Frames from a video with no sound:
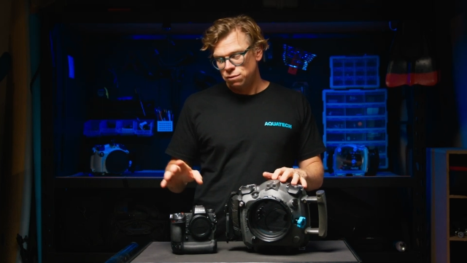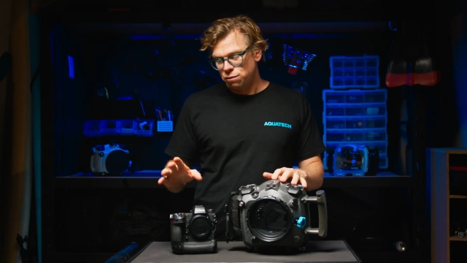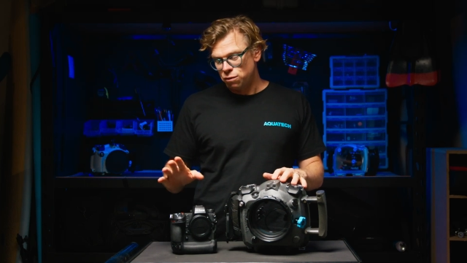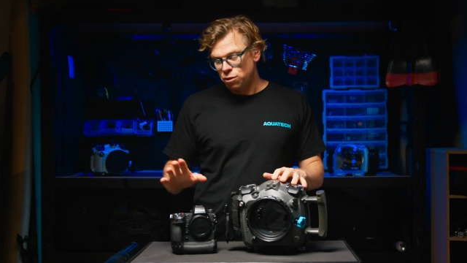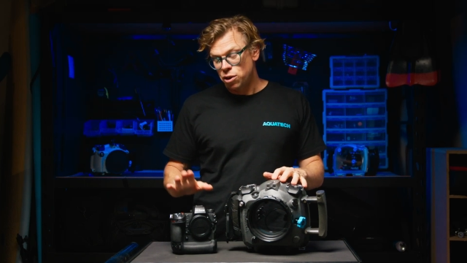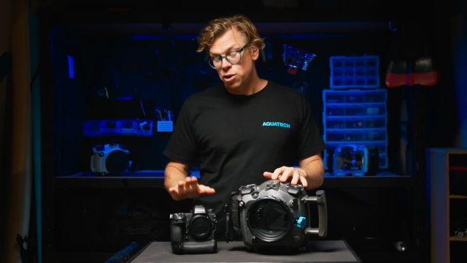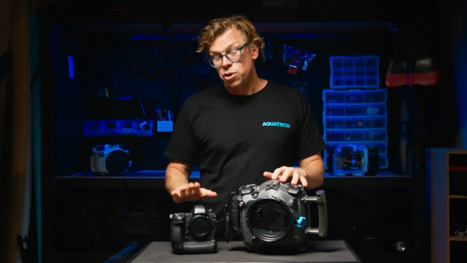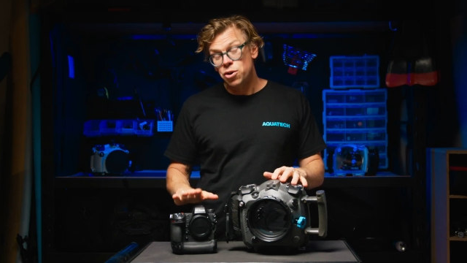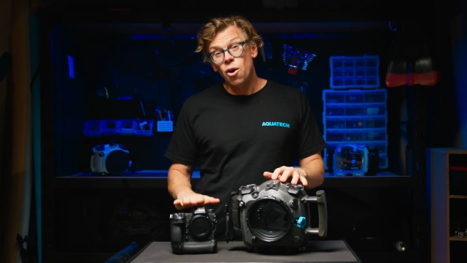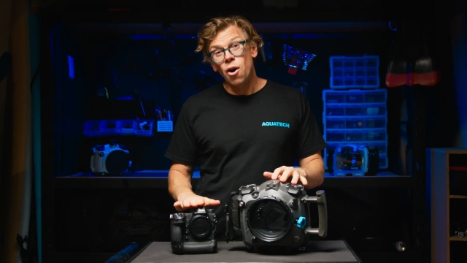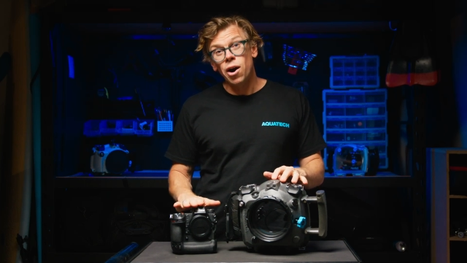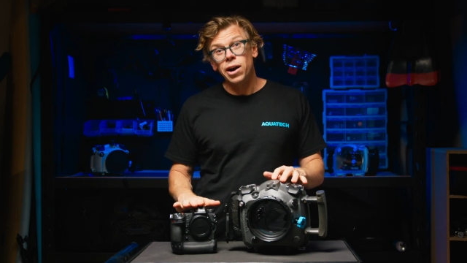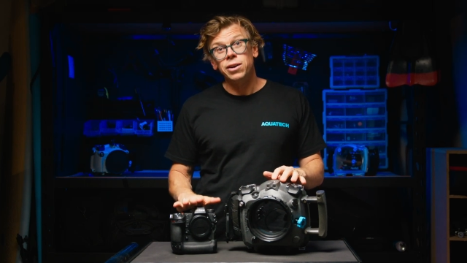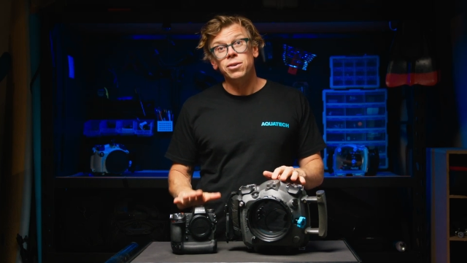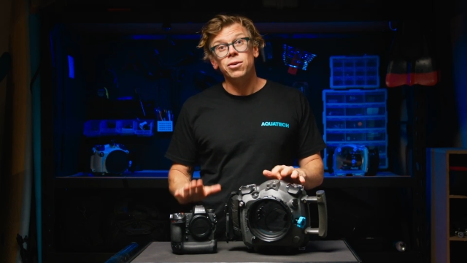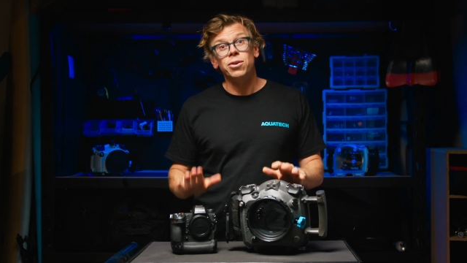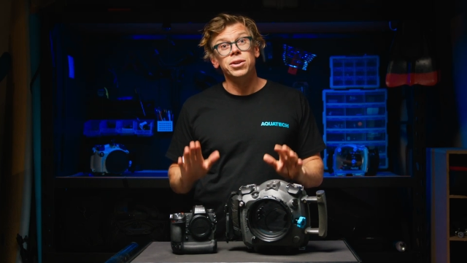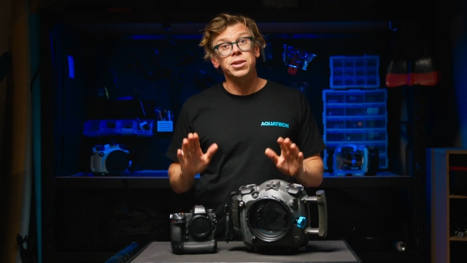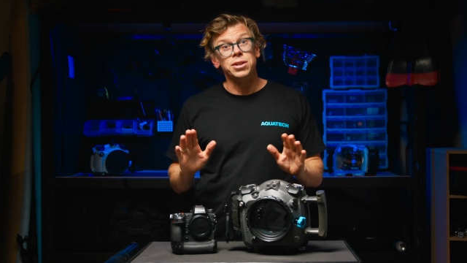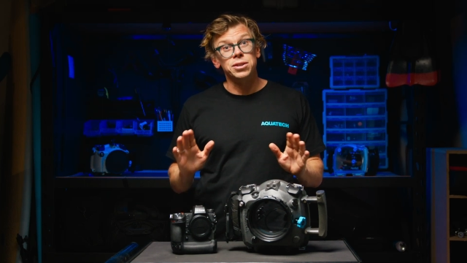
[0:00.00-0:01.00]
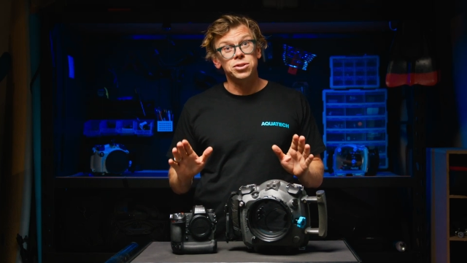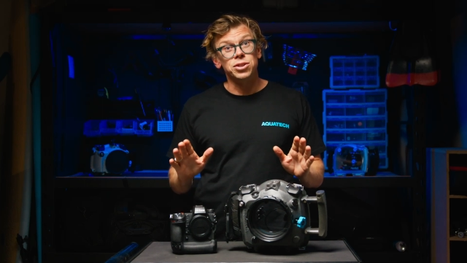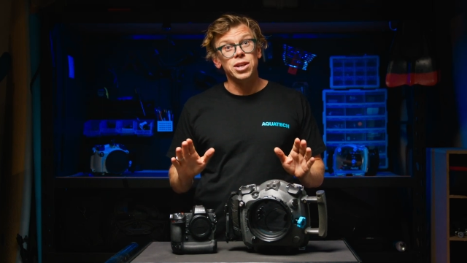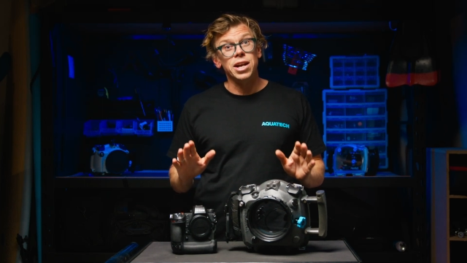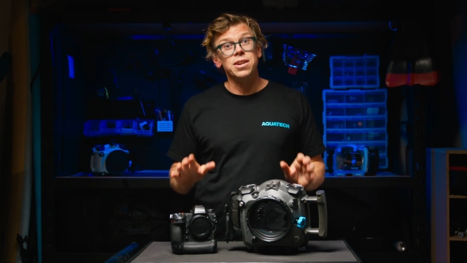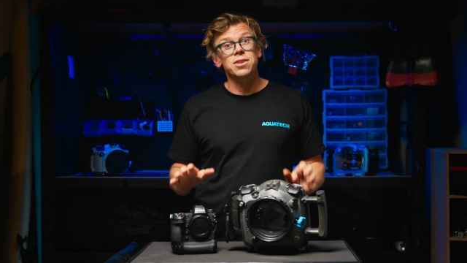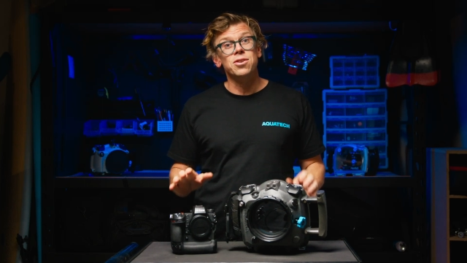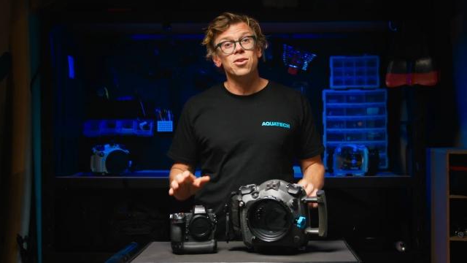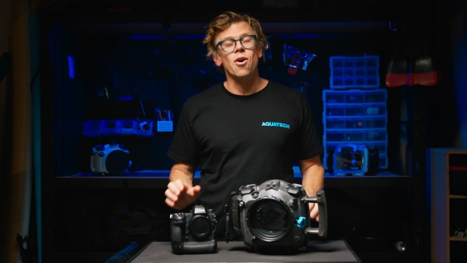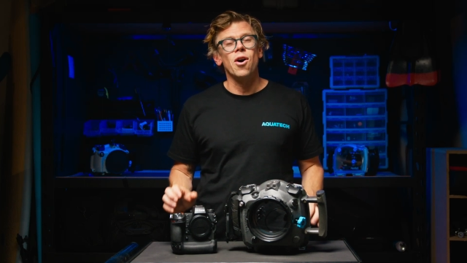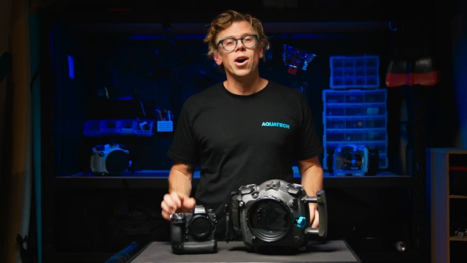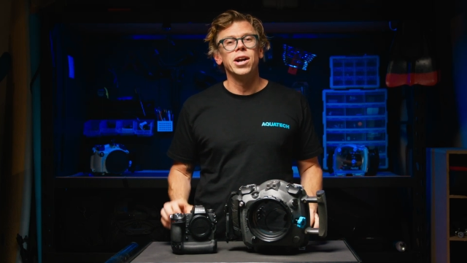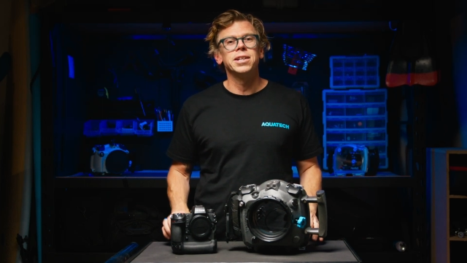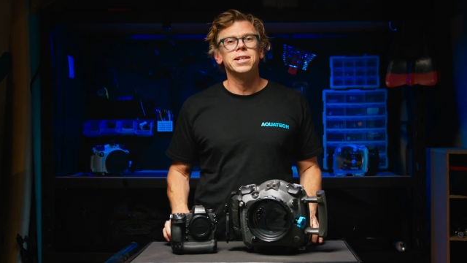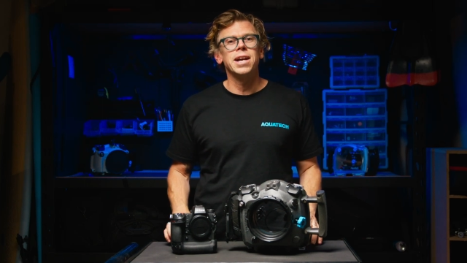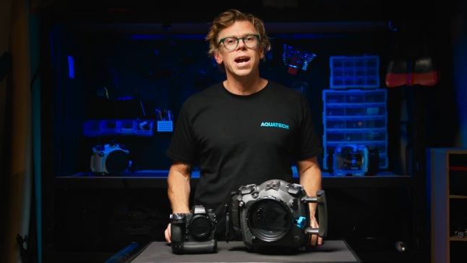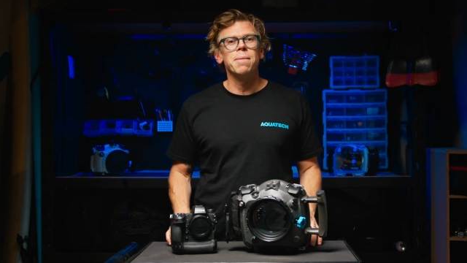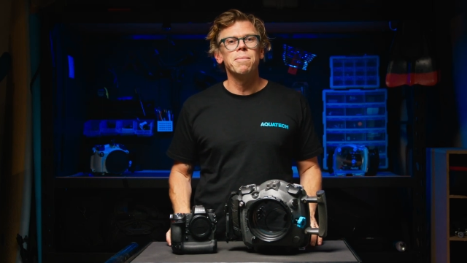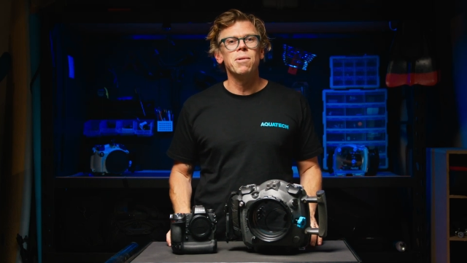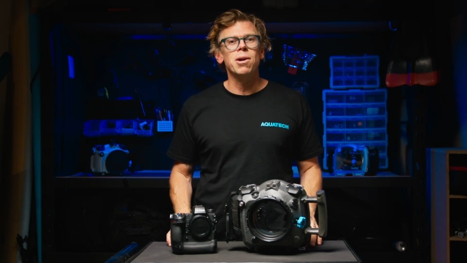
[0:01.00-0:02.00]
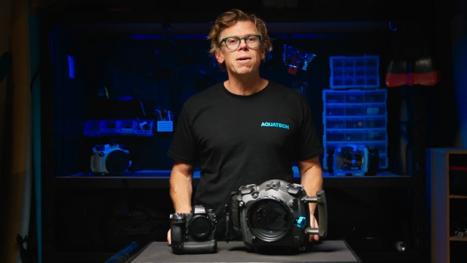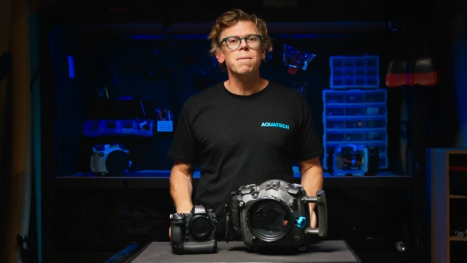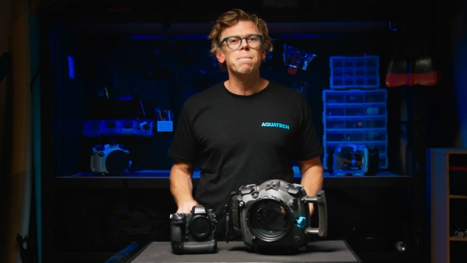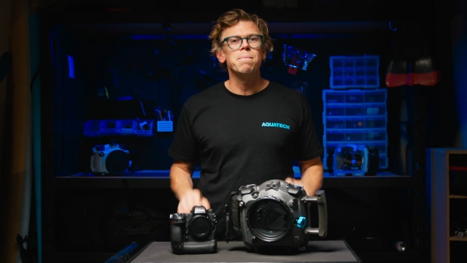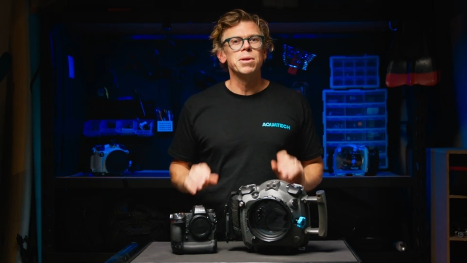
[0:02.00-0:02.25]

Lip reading: for the Nikon Z9 camera,